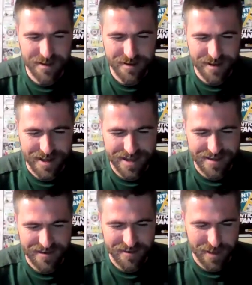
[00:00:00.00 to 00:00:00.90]

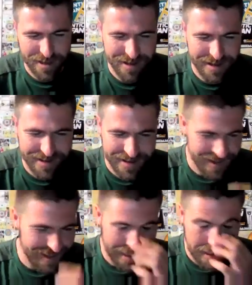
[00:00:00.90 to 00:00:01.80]
Connaughton,
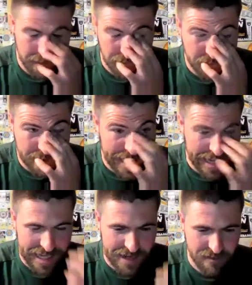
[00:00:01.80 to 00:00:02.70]
and he goes
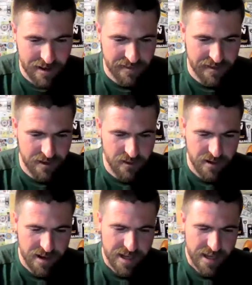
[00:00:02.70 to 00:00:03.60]
flying across the
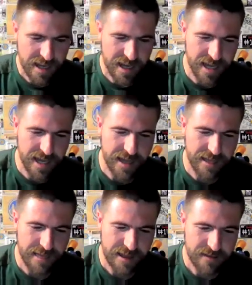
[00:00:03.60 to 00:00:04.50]
court.
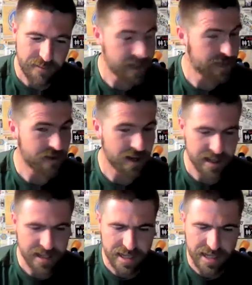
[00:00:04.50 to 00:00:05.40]
Speaking of
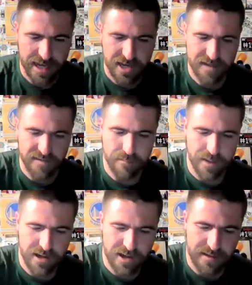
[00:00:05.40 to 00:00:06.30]
Connaughton, he actually had some
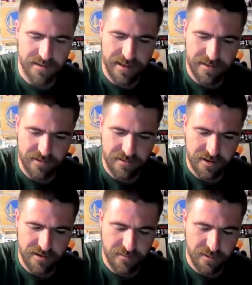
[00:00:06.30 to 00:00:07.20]
big shots down the
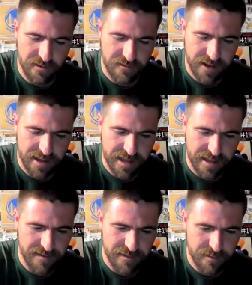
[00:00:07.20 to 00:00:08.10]
stretch as well. As finally he
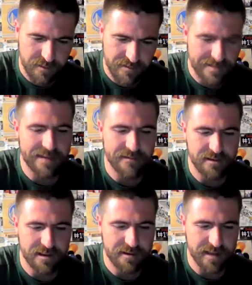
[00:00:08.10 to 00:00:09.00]
did something with his life
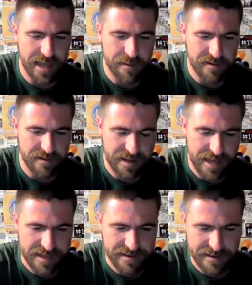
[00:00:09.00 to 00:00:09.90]
earlier in the game. I was like,
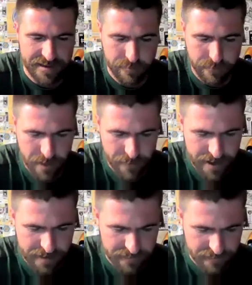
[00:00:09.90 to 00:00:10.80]
take this bum
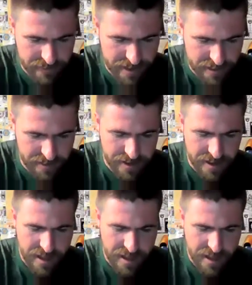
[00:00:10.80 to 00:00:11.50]
out. He's doing nothing.